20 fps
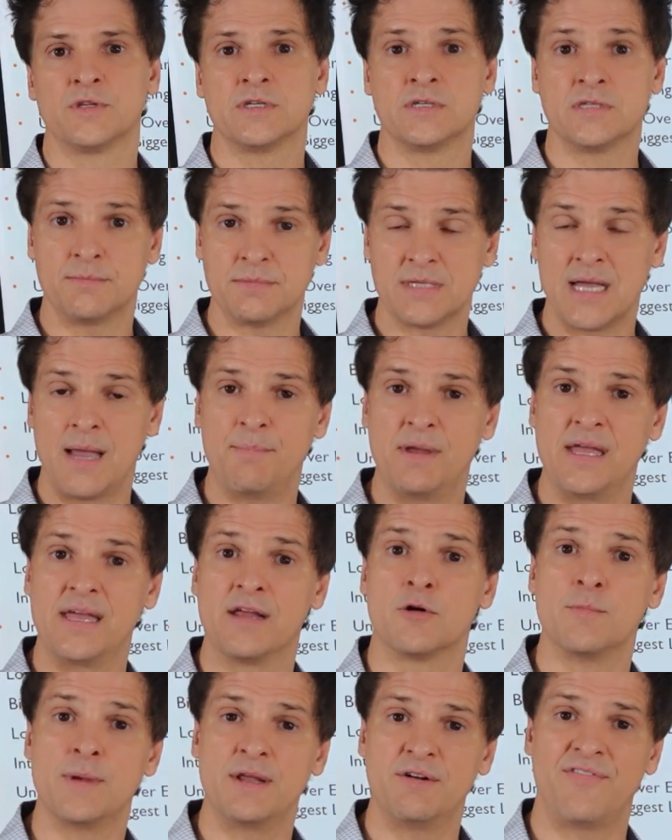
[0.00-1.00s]
some type of
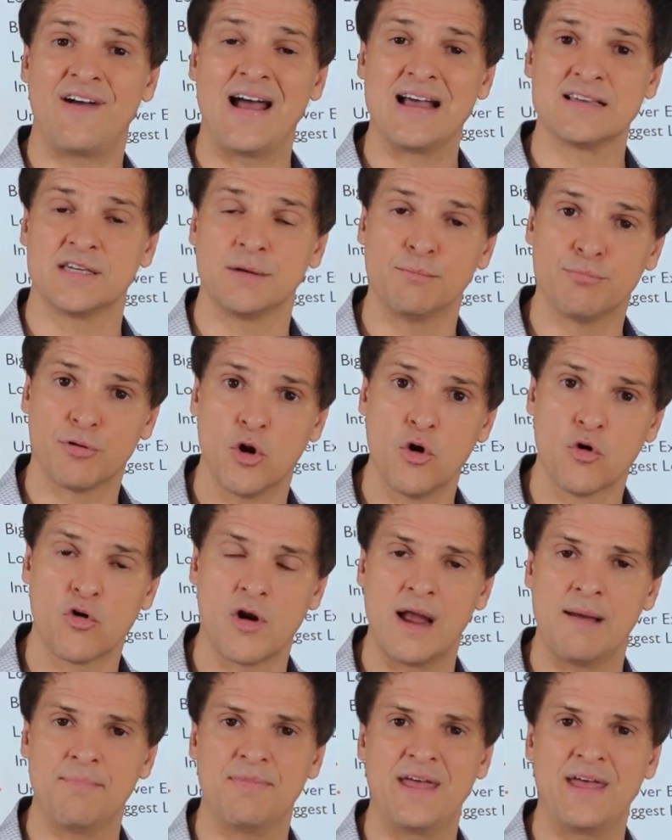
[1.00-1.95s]
intermittent fasting program,